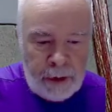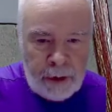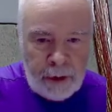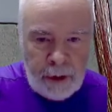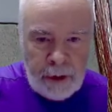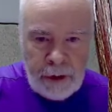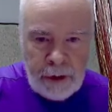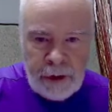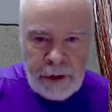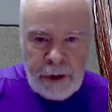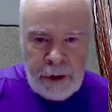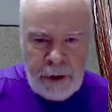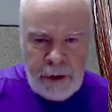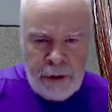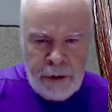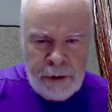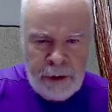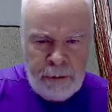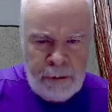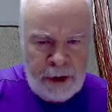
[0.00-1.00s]
It is sitting
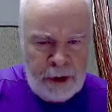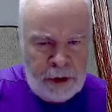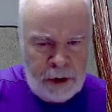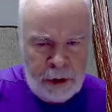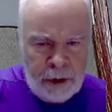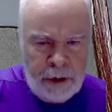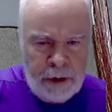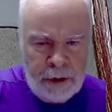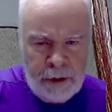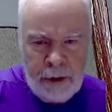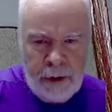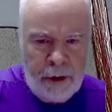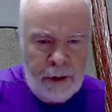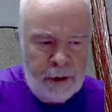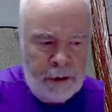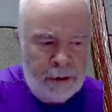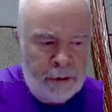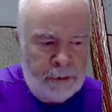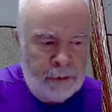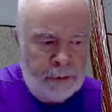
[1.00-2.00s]
on cement sheet,
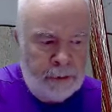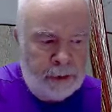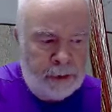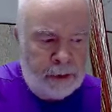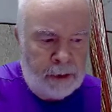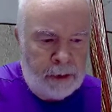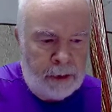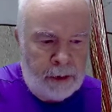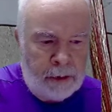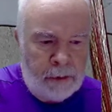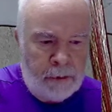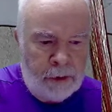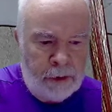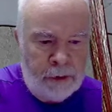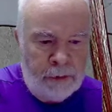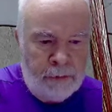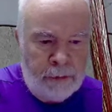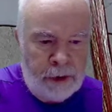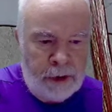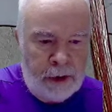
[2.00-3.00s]
so I
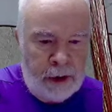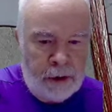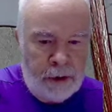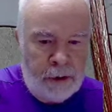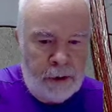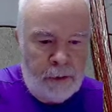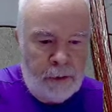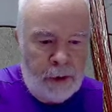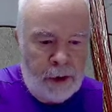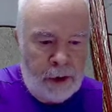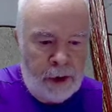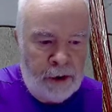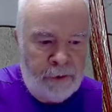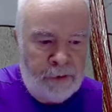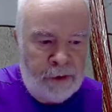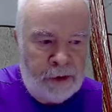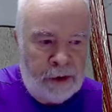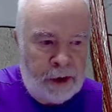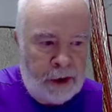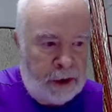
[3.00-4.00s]
wasn't particularly worried if it
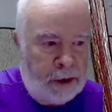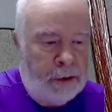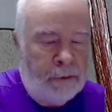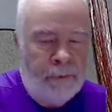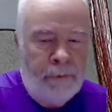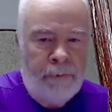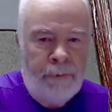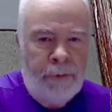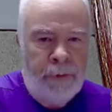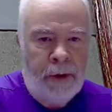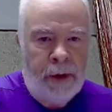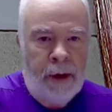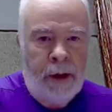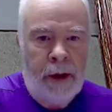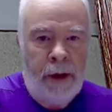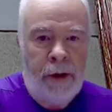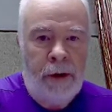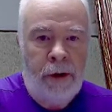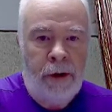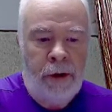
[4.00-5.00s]
did.
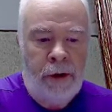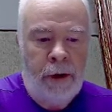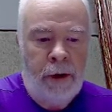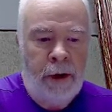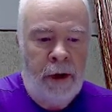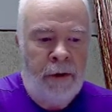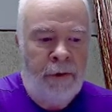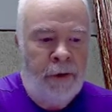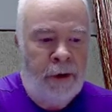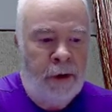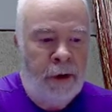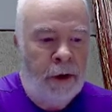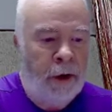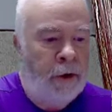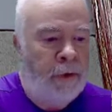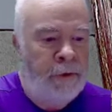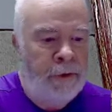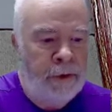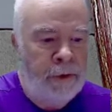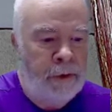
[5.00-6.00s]
Just turn everything
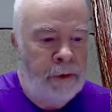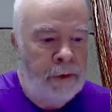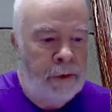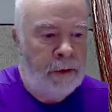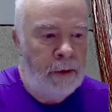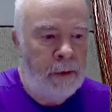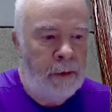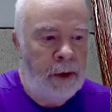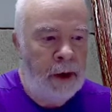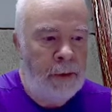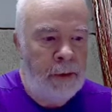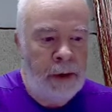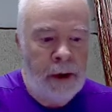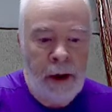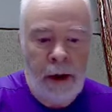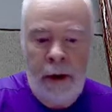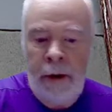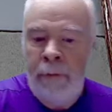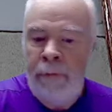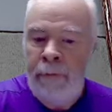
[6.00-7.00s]
off and away we
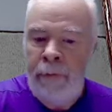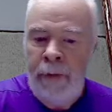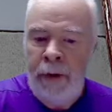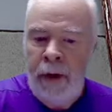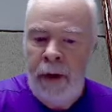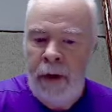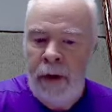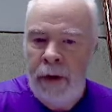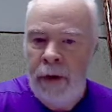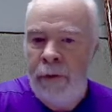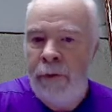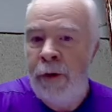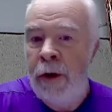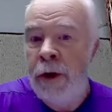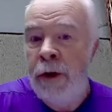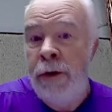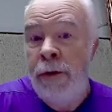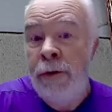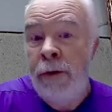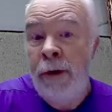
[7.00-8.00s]
go. The
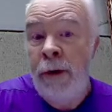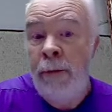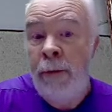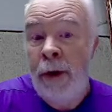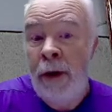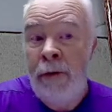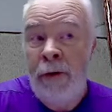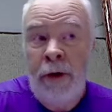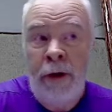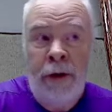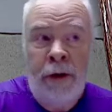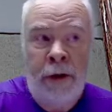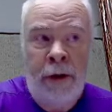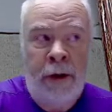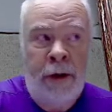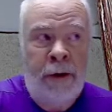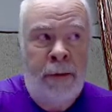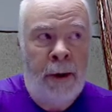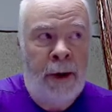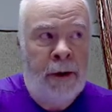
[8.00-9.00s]
fumes from the PVC
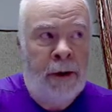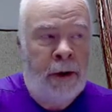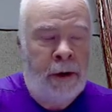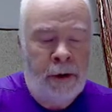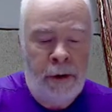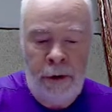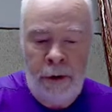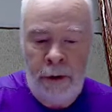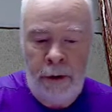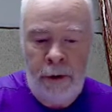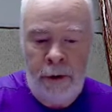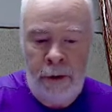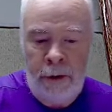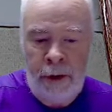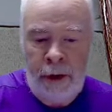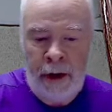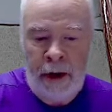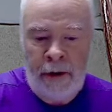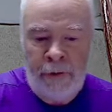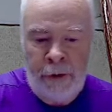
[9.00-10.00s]
smoking or the
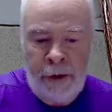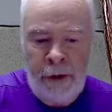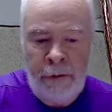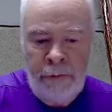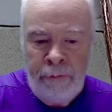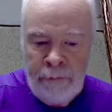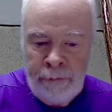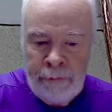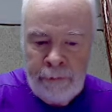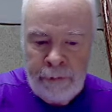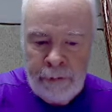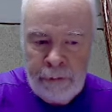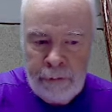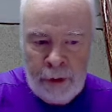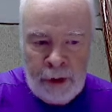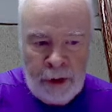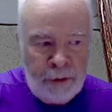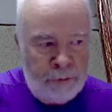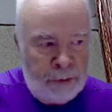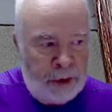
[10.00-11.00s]
covering
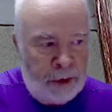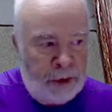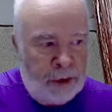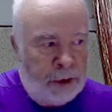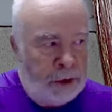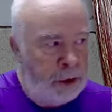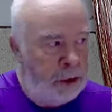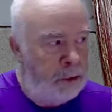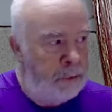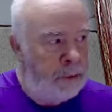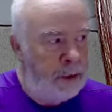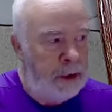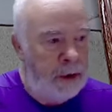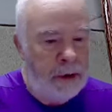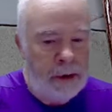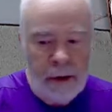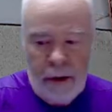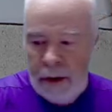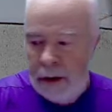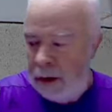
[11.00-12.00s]
might have been an issue, but
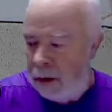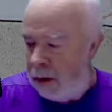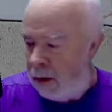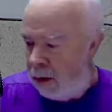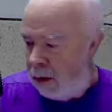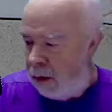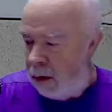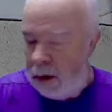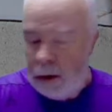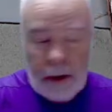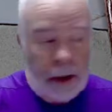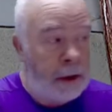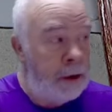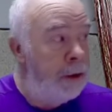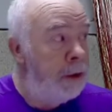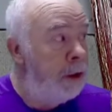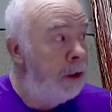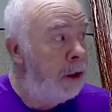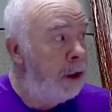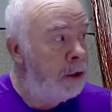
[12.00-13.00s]

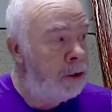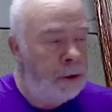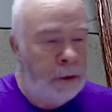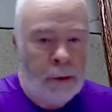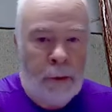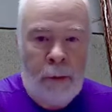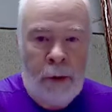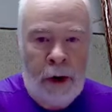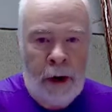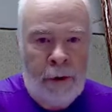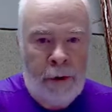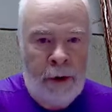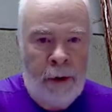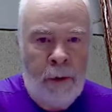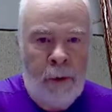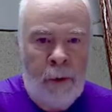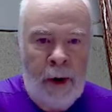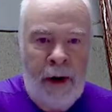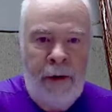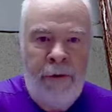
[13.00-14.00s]
luckily that's all blowing
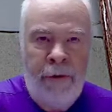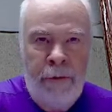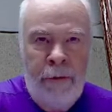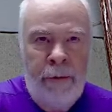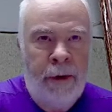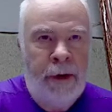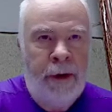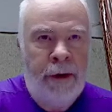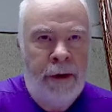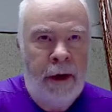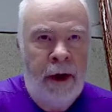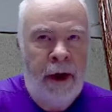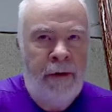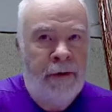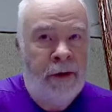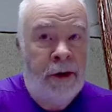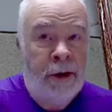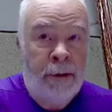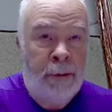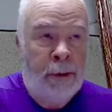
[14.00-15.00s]
away from me, so I
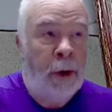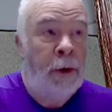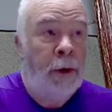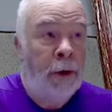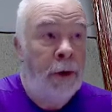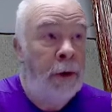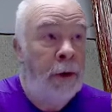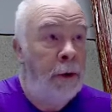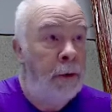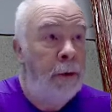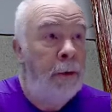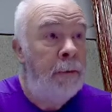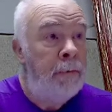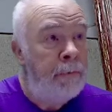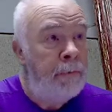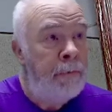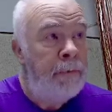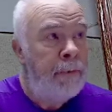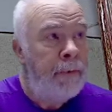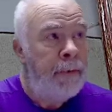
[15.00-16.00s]
haven't smelled it at all.
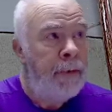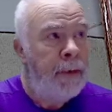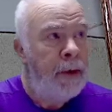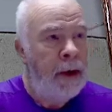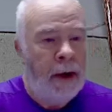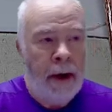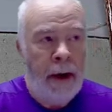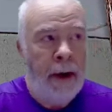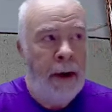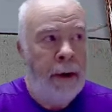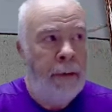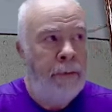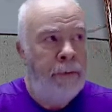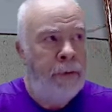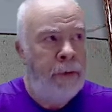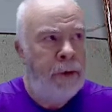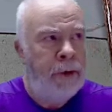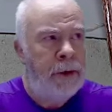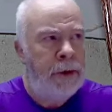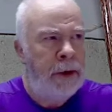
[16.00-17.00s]

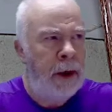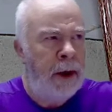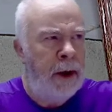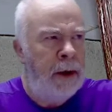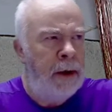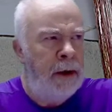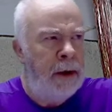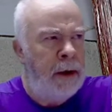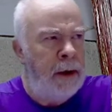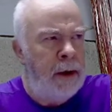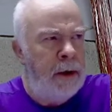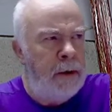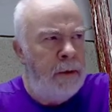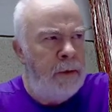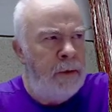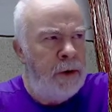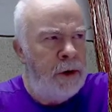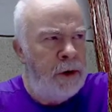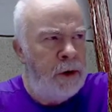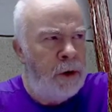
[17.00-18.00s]
So
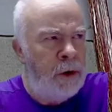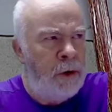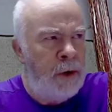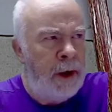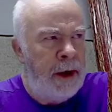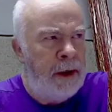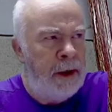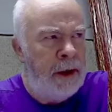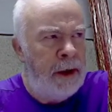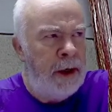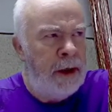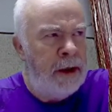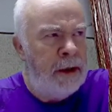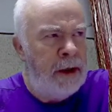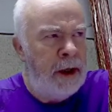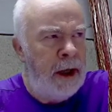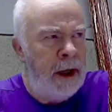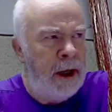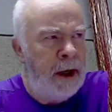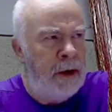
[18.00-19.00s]
just crank that
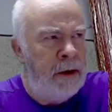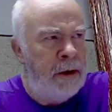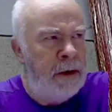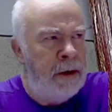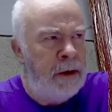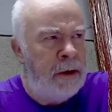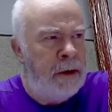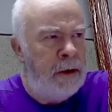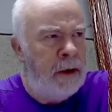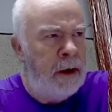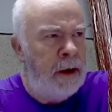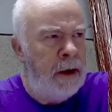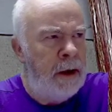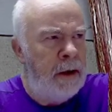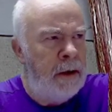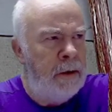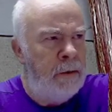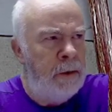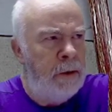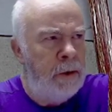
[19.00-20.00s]
down
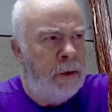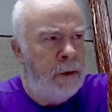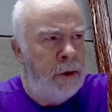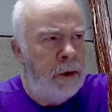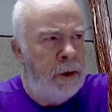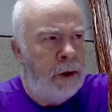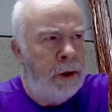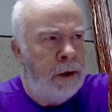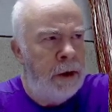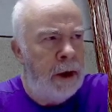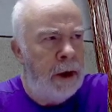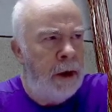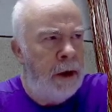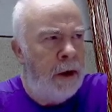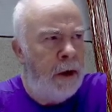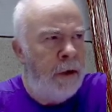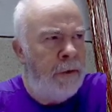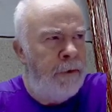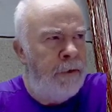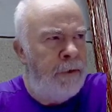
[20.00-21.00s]
and we'll turn that
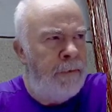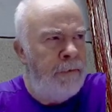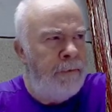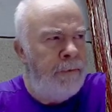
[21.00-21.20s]
off.